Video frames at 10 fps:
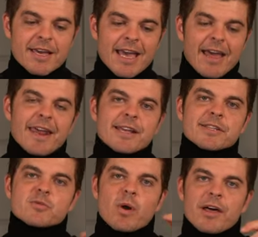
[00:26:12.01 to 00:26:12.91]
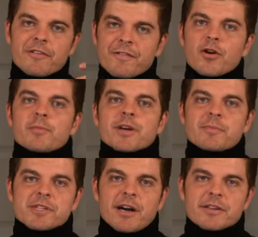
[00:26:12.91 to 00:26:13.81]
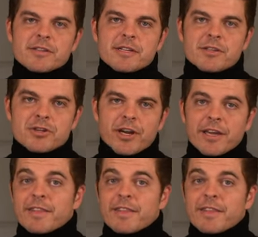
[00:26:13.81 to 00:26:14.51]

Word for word: and hence why the foam comes out in the drink.